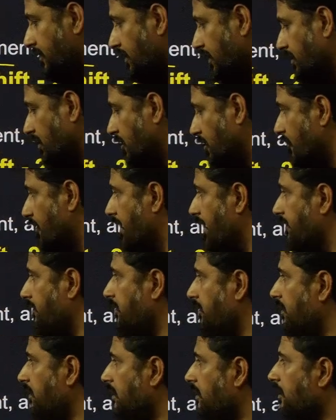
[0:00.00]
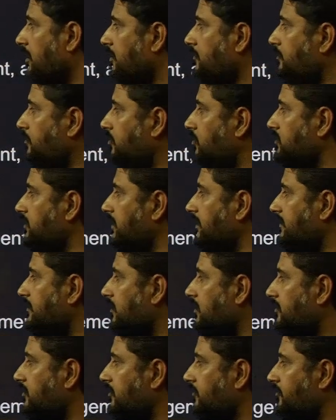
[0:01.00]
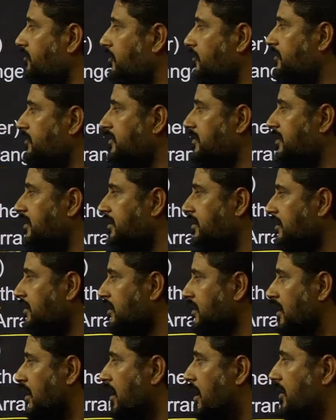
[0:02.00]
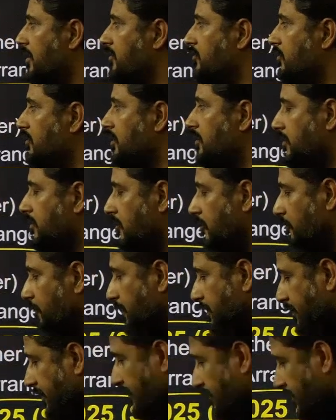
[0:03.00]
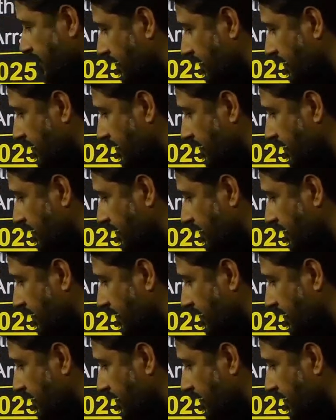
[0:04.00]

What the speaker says: Now again, in both these slots, if you observe that unknown number of persons are